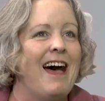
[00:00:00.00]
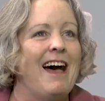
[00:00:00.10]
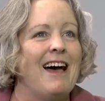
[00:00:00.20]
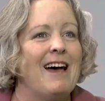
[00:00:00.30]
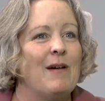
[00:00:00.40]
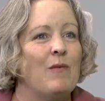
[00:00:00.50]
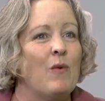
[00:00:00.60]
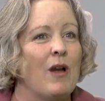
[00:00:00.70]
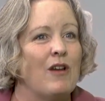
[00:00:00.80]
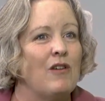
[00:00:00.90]

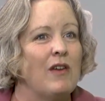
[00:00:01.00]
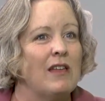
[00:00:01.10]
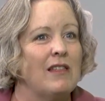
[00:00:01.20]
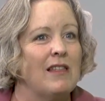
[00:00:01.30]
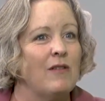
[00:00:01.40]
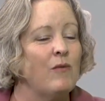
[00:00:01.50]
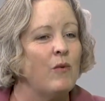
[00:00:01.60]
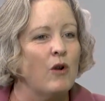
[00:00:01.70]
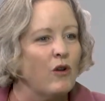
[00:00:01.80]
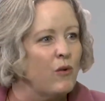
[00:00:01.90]
where you get to
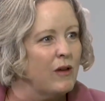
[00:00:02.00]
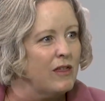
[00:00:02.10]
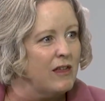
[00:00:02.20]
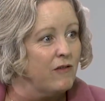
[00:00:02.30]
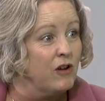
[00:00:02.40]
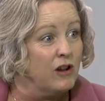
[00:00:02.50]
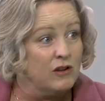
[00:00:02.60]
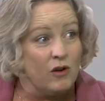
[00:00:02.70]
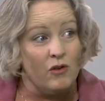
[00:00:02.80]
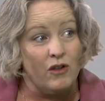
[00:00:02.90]
work with different
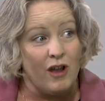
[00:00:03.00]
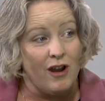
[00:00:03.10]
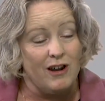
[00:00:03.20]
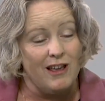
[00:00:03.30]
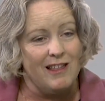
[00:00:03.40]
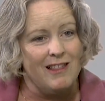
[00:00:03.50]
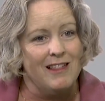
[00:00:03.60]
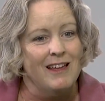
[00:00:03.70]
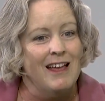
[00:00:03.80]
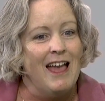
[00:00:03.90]
adult
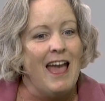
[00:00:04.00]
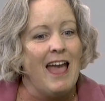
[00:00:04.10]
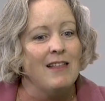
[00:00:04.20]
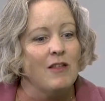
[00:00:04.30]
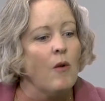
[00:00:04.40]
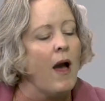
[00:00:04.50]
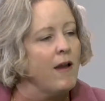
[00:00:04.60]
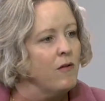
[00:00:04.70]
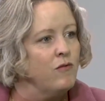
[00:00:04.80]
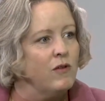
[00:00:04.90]
artists. And so
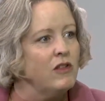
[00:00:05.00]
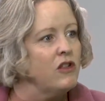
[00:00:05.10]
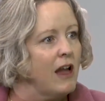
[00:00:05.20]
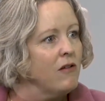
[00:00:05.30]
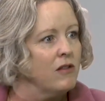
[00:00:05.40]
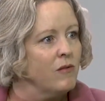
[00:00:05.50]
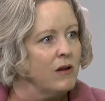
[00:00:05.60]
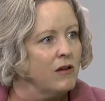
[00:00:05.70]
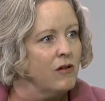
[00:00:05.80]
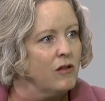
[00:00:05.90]
I reached out to
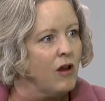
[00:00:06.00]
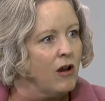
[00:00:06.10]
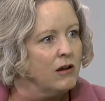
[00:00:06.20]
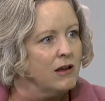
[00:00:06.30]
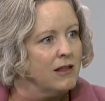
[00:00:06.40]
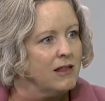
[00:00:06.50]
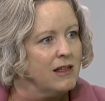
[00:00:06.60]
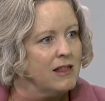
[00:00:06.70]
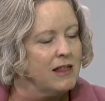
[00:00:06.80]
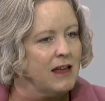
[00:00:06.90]
one of those artists
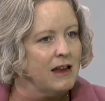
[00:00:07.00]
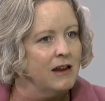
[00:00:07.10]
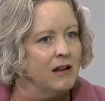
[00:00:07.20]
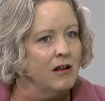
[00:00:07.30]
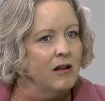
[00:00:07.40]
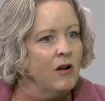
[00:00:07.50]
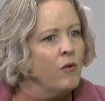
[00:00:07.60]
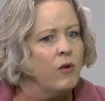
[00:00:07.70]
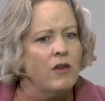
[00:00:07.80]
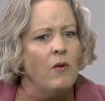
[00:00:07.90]
and said,
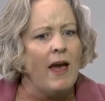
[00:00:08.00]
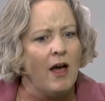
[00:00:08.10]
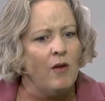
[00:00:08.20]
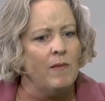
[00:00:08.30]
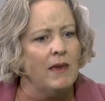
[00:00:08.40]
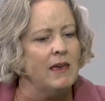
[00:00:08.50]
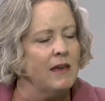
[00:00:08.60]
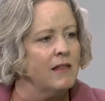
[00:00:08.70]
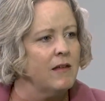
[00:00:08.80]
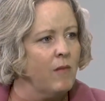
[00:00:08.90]
will you help me
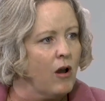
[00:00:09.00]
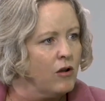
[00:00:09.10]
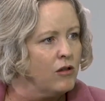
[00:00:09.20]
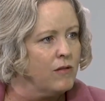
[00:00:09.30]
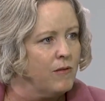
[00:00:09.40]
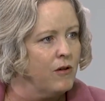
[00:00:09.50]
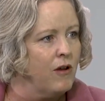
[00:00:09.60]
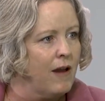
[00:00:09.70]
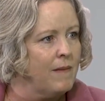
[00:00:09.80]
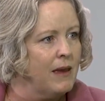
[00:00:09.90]
get some arts
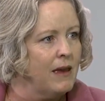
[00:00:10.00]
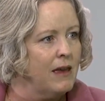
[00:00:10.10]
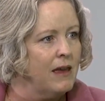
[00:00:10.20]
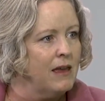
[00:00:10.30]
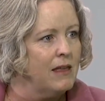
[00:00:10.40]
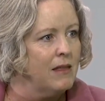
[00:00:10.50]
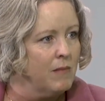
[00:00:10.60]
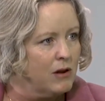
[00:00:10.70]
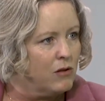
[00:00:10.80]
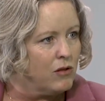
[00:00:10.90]
programming in the
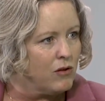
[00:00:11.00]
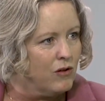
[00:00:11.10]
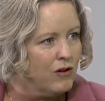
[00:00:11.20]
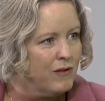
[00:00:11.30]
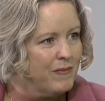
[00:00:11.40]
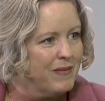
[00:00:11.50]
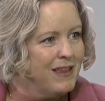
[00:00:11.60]
middle school?